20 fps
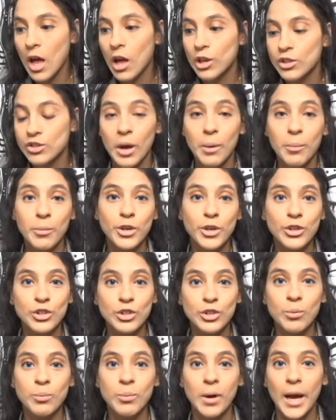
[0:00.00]
So I'm going to
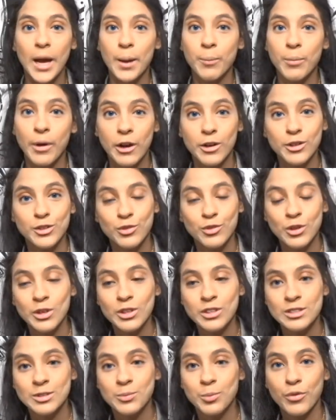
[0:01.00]
do my brows
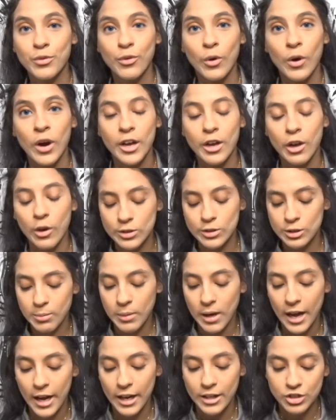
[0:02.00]
first before I go into my
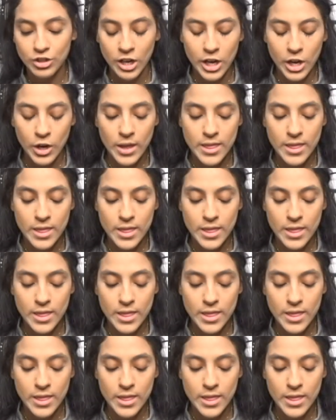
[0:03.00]
eyeshadow,